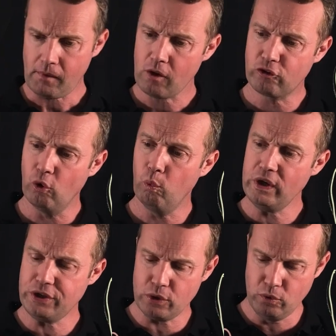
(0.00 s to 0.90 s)
So
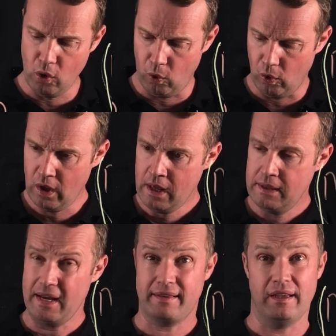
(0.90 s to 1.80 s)
we do know
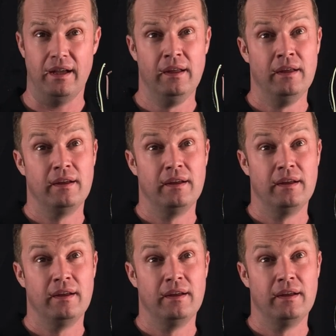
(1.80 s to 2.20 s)
that the